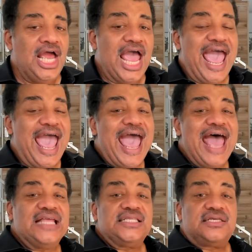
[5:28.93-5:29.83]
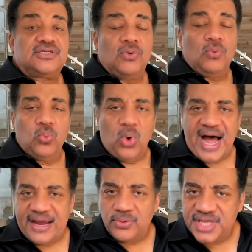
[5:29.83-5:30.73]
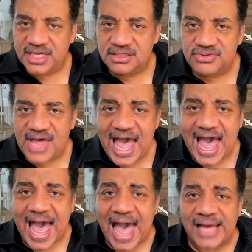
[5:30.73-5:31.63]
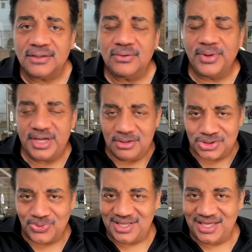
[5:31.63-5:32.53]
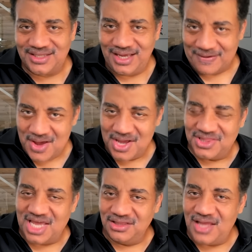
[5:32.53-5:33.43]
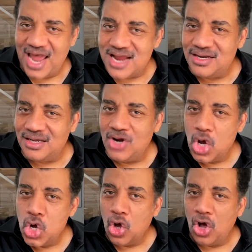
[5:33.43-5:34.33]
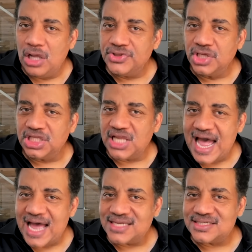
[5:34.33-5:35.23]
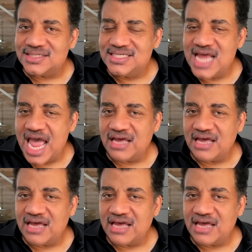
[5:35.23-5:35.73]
And so, why would they do that? Well, here's what they did they landed on the last day